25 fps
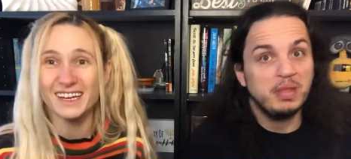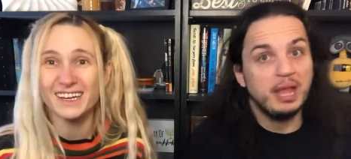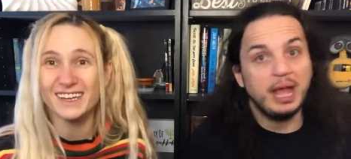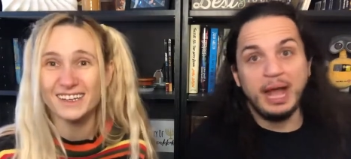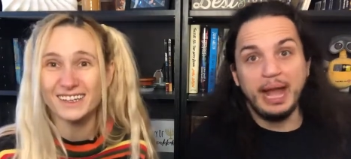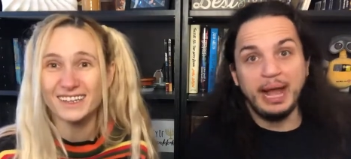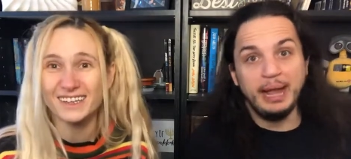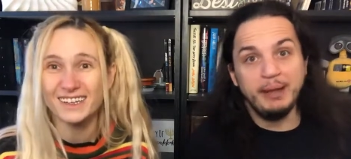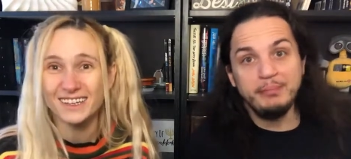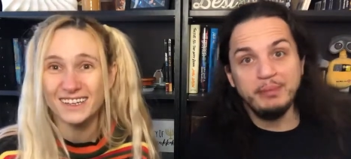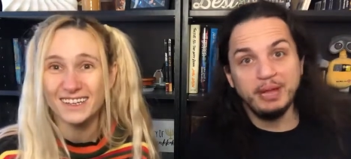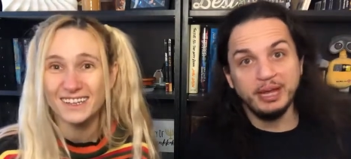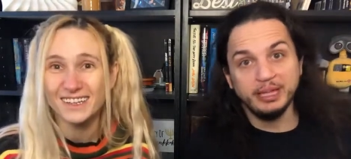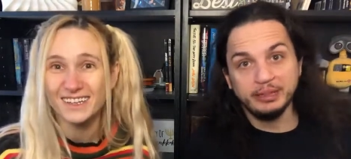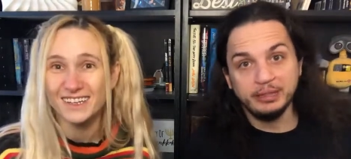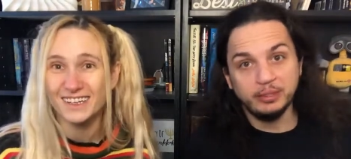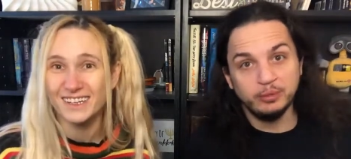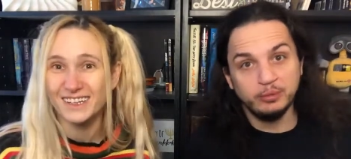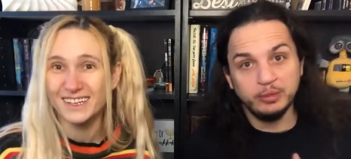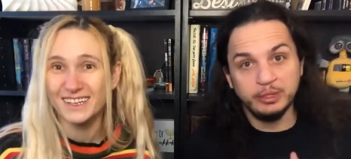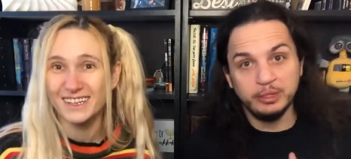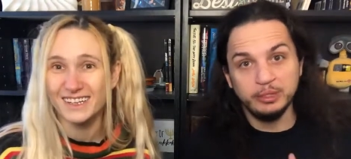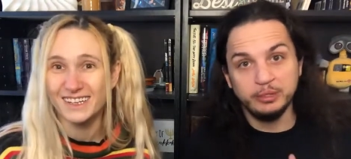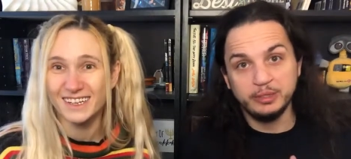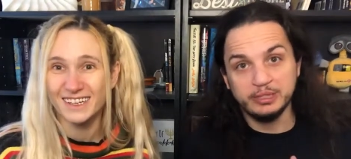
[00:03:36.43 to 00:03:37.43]
Speaker 1: I'm not the
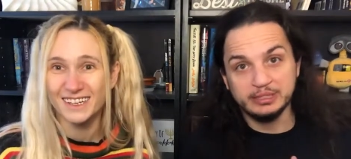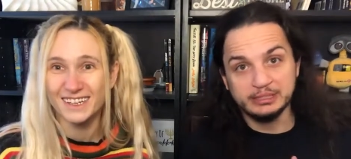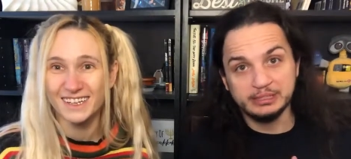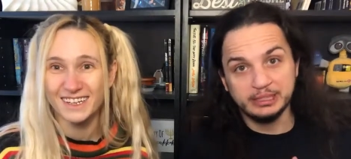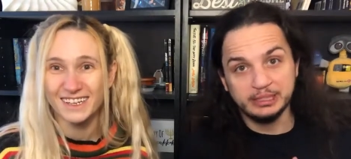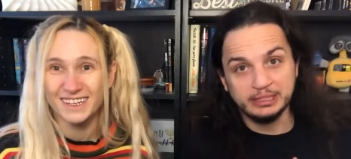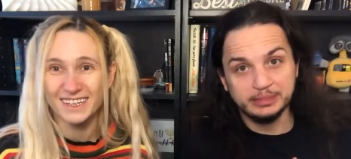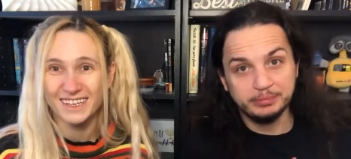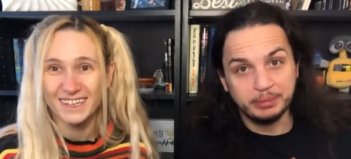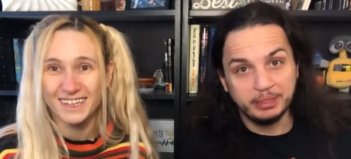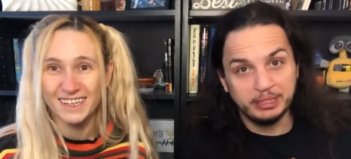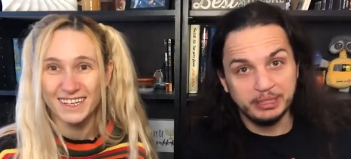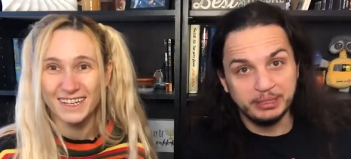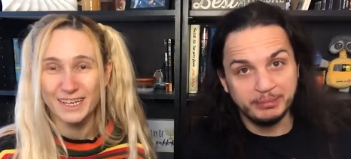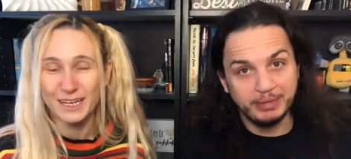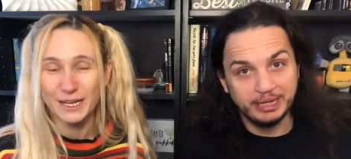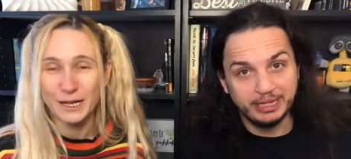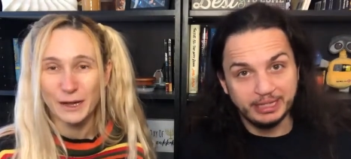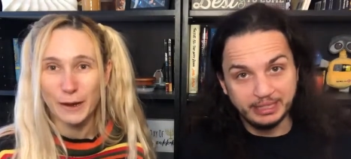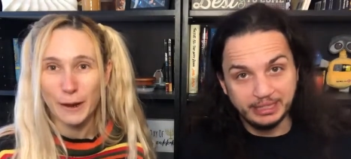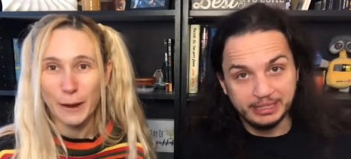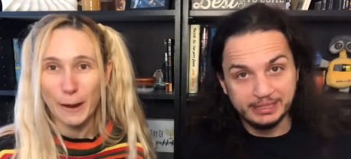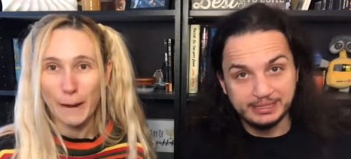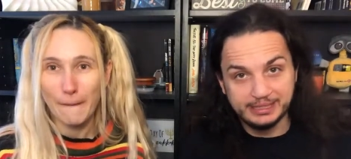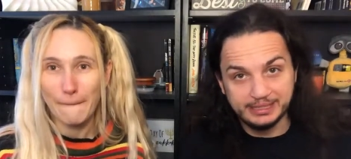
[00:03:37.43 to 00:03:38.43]
one who has to explain to my
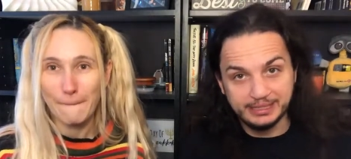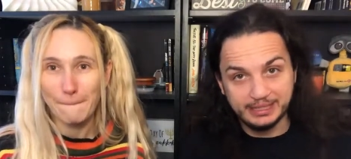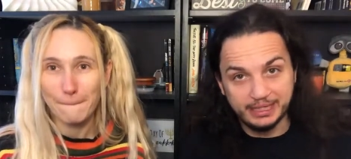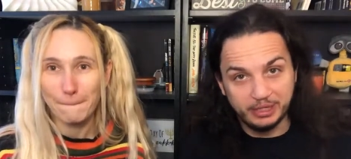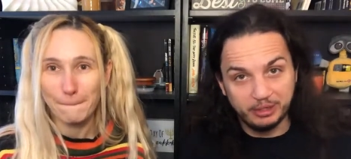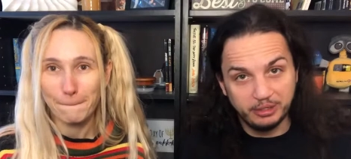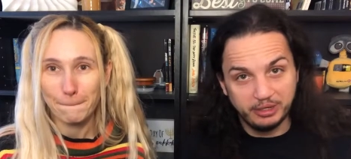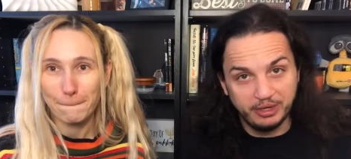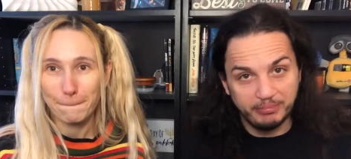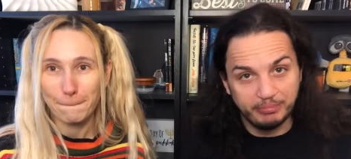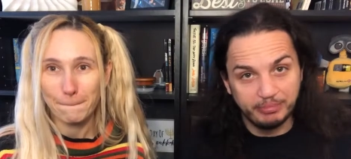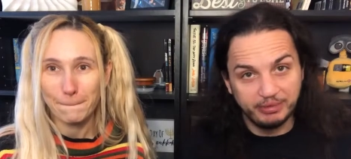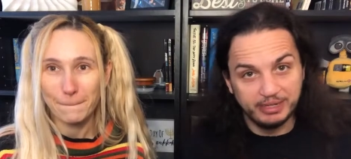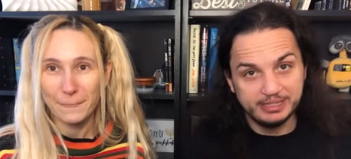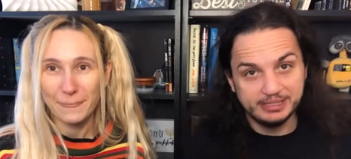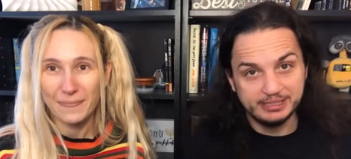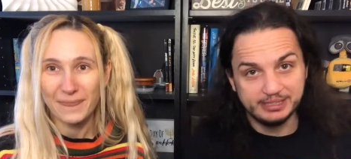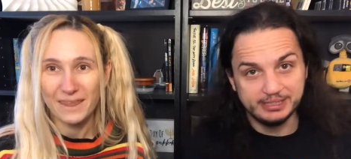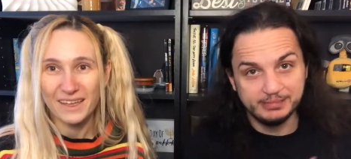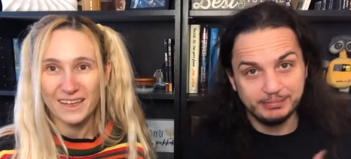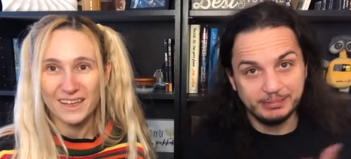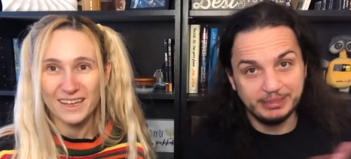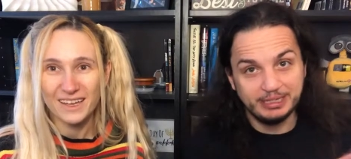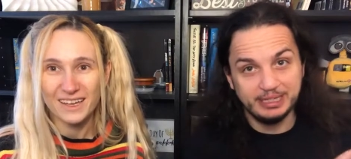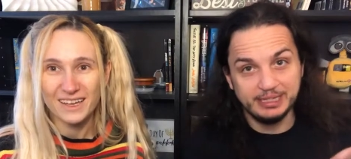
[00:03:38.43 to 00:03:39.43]
kids that they don't have presents
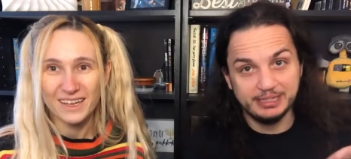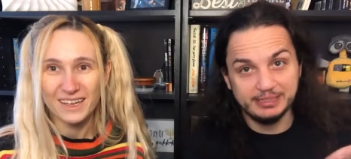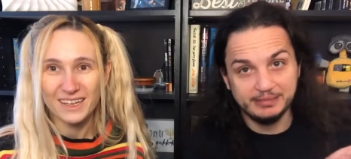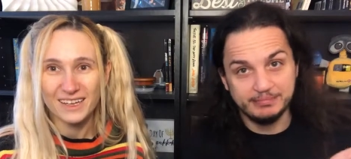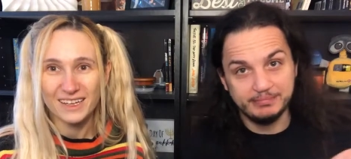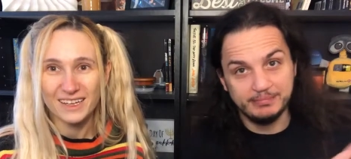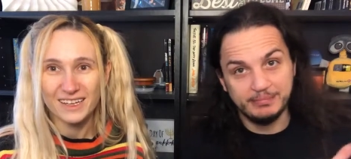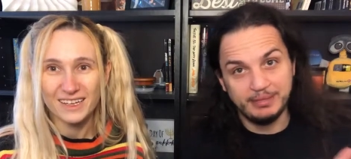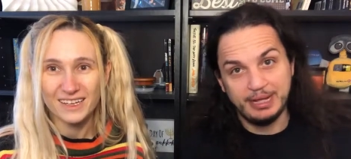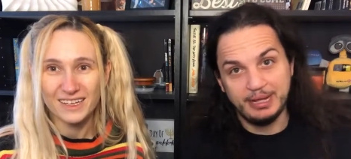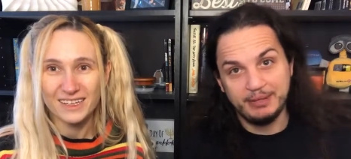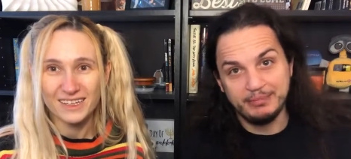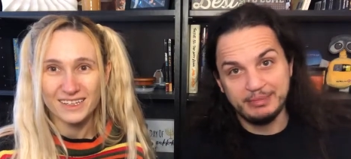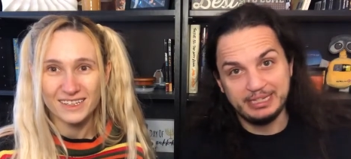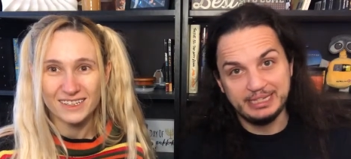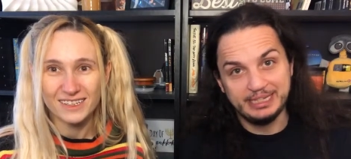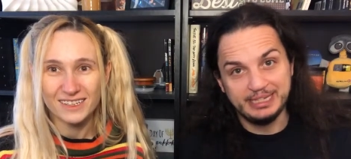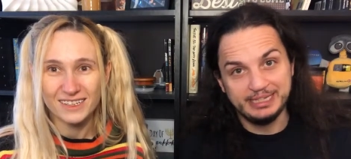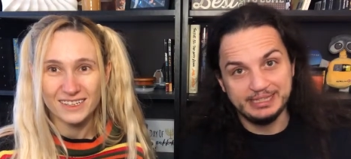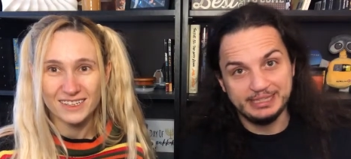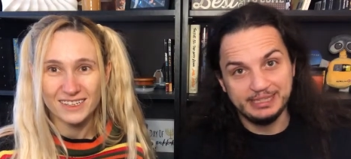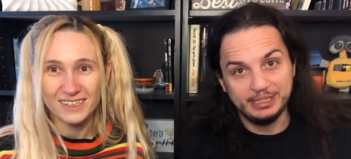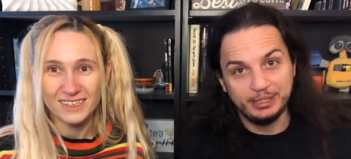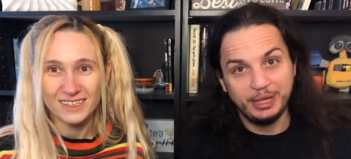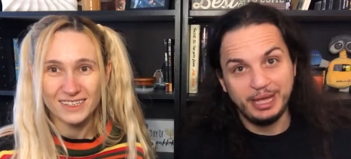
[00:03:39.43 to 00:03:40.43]
because mommy
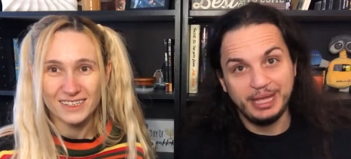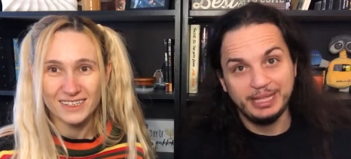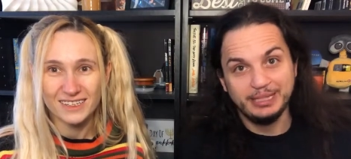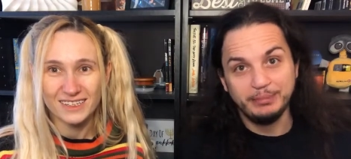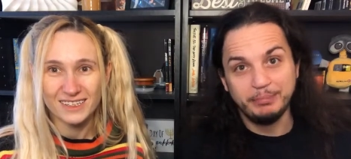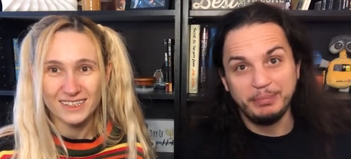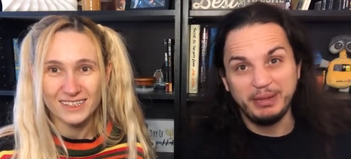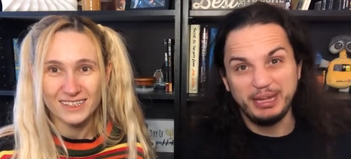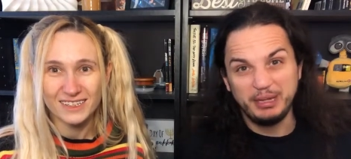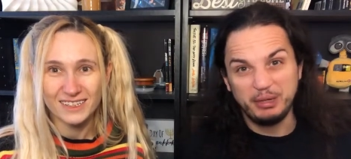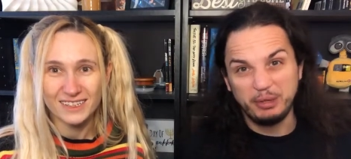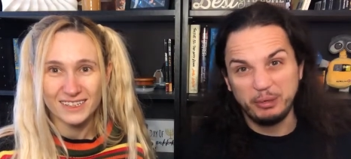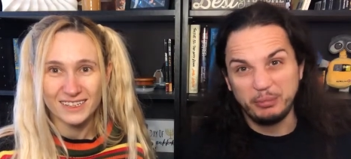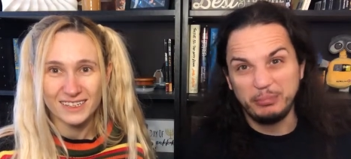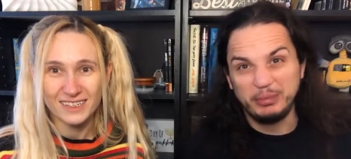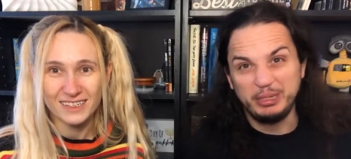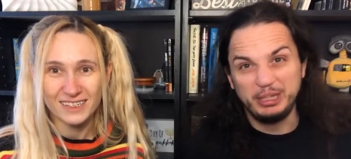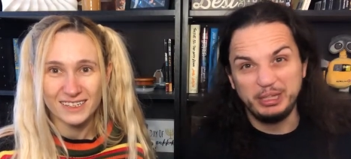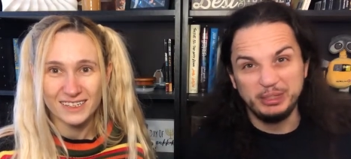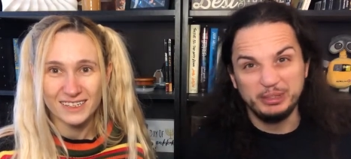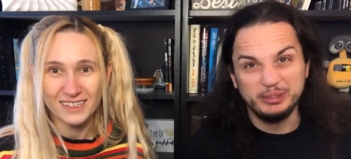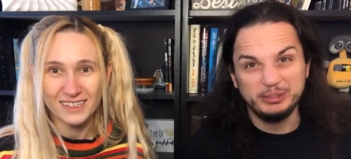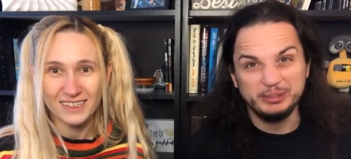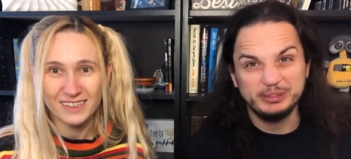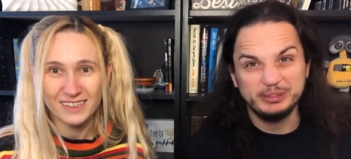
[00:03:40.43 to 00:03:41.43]
doesn't know how to pay her bills.